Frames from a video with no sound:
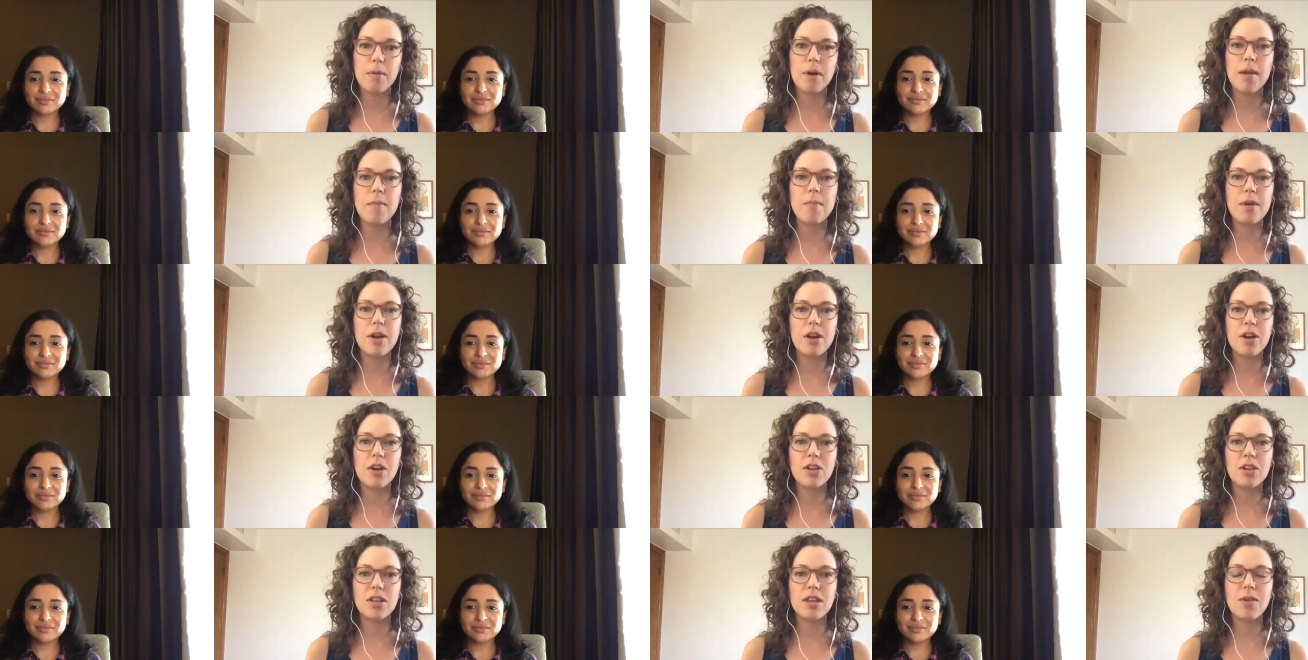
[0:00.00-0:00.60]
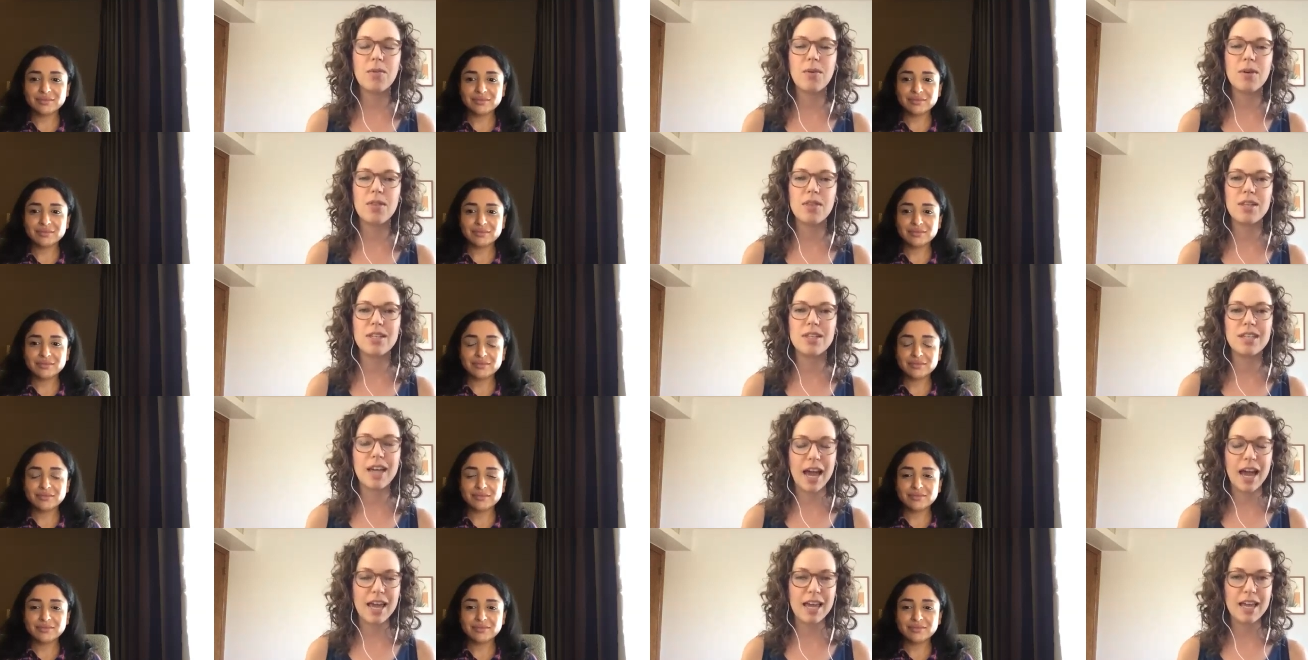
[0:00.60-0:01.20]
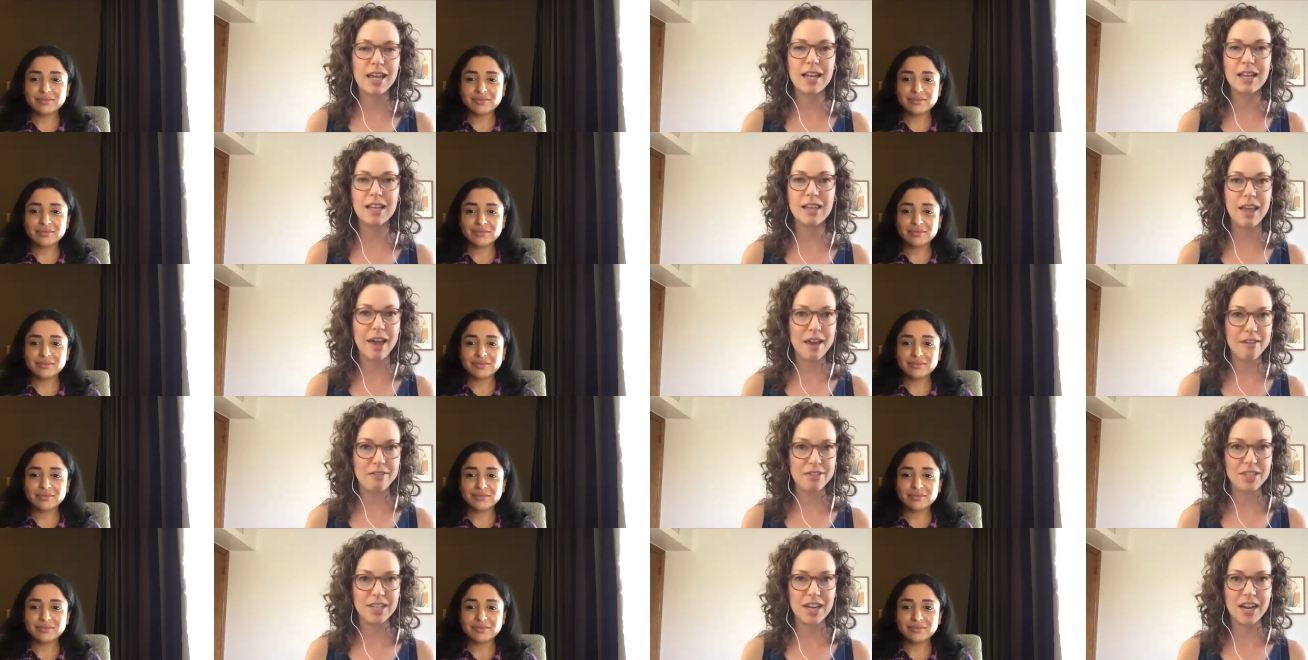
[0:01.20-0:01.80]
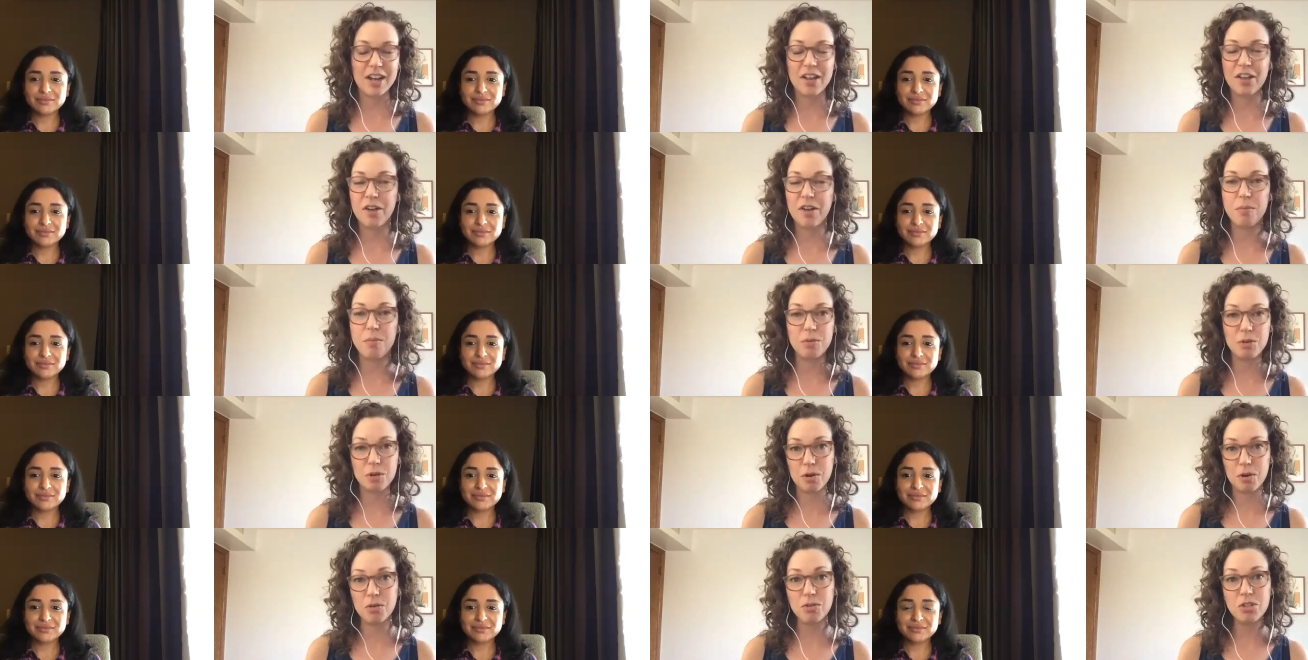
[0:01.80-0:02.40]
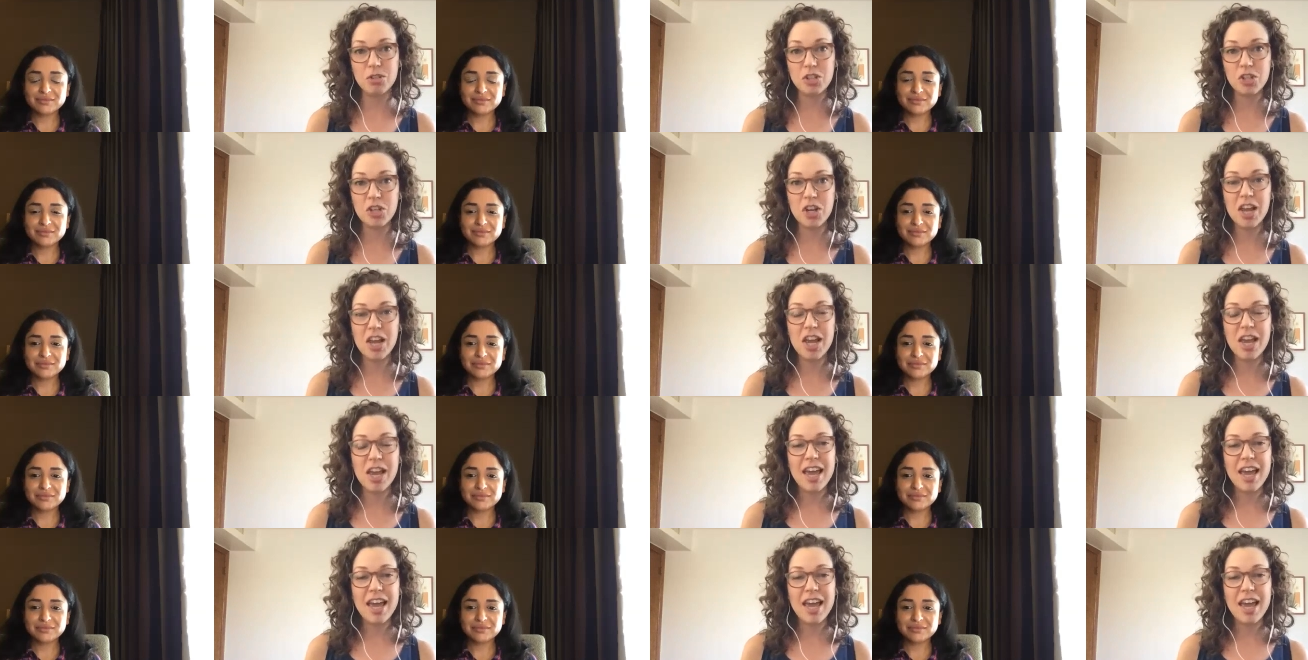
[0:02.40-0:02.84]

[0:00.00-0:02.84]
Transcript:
Speaker 1: primarily with a diet and lifestyle approach